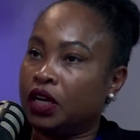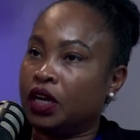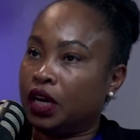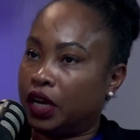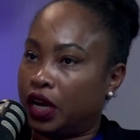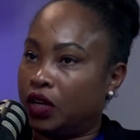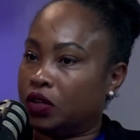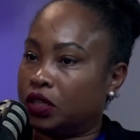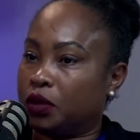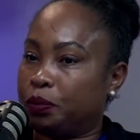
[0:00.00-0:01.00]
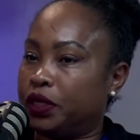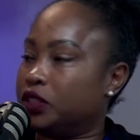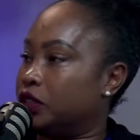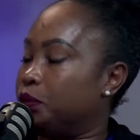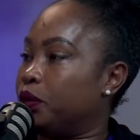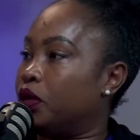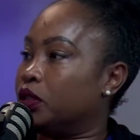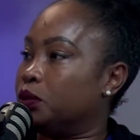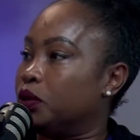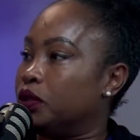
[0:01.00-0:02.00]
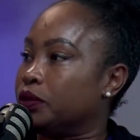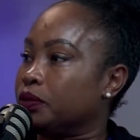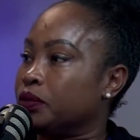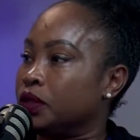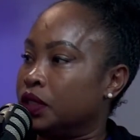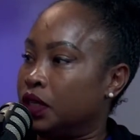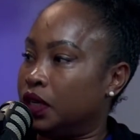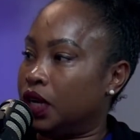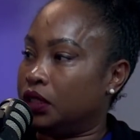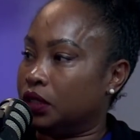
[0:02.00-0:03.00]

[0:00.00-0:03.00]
and I looked at the pictures in Baltimore, and I said,